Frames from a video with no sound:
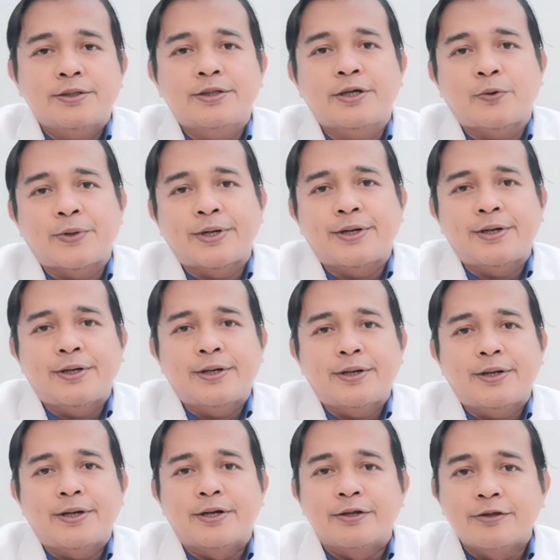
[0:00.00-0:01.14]
there were
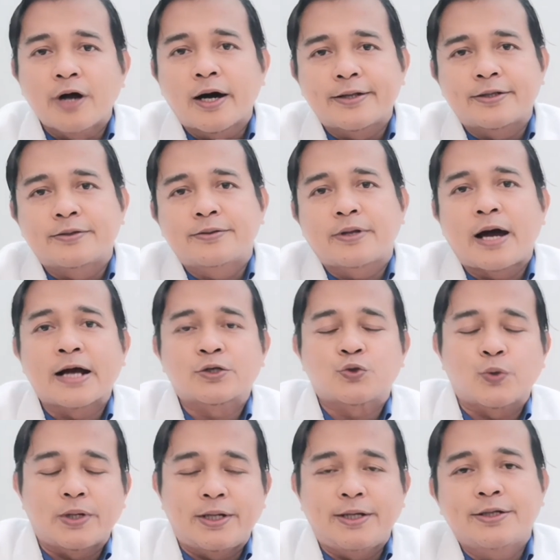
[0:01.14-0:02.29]
none
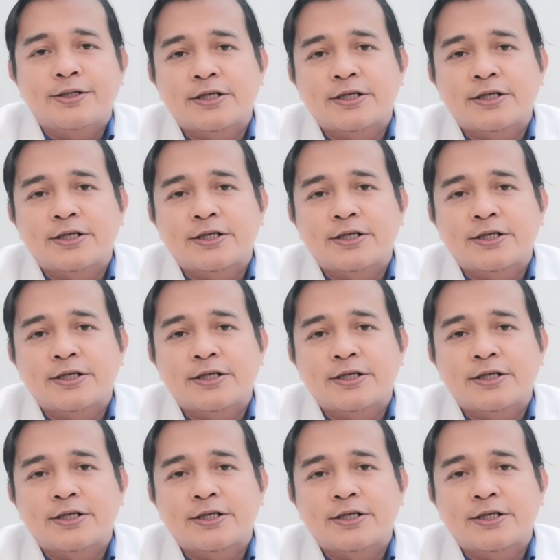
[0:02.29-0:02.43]
actually.